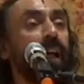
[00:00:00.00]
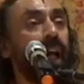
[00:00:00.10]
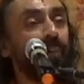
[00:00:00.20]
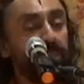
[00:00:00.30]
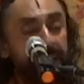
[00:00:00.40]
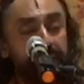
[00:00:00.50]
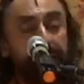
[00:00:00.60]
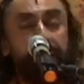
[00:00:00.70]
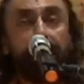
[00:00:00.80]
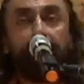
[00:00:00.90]
And by
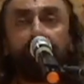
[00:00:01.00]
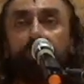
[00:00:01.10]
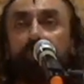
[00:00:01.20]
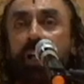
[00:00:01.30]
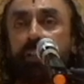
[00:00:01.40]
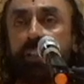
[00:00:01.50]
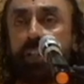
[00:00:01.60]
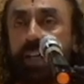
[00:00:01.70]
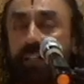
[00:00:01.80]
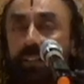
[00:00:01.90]
the end of the month
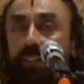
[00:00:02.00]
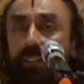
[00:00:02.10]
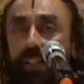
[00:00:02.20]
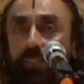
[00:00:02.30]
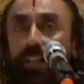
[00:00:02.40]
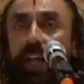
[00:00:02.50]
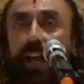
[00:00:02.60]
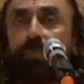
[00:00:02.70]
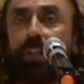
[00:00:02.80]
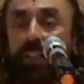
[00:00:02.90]
he had the saving
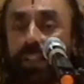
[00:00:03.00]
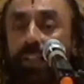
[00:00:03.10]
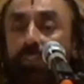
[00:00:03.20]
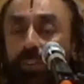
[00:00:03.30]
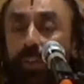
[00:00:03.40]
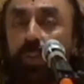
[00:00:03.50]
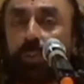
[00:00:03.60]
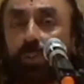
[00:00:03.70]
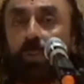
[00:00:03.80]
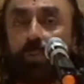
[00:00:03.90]
habit and he was
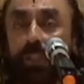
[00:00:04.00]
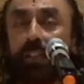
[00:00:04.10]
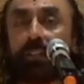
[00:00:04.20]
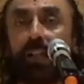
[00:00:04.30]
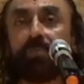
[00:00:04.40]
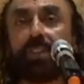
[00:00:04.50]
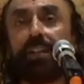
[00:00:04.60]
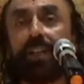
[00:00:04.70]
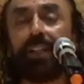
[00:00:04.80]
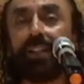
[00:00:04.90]
also doing some
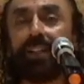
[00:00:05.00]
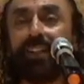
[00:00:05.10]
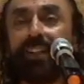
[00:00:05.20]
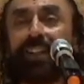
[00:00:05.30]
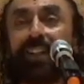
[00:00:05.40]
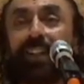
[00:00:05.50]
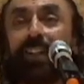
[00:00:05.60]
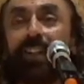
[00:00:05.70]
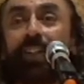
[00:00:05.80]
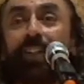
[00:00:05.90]
saving.
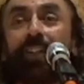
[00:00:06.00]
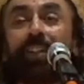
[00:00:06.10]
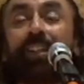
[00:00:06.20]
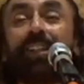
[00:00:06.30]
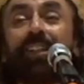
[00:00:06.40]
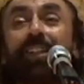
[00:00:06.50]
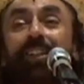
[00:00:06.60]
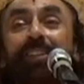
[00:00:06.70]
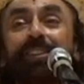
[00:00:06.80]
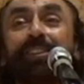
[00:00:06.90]
But
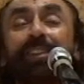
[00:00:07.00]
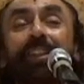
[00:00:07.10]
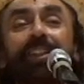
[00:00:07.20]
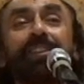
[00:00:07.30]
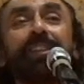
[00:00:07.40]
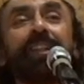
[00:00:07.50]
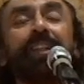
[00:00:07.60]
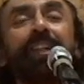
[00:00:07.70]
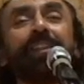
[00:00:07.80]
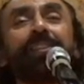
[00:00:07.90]
this is a
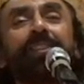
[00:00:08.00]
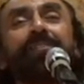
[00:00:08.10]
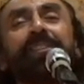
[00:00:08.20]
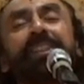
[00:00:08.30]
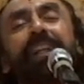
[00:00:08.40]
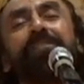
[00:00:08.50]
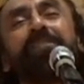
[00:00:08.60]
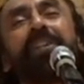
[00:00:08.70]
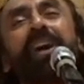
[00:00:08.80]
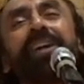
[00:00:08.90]
case of
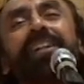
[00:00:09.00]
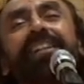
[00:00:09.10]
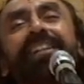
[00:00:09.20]
self-talk.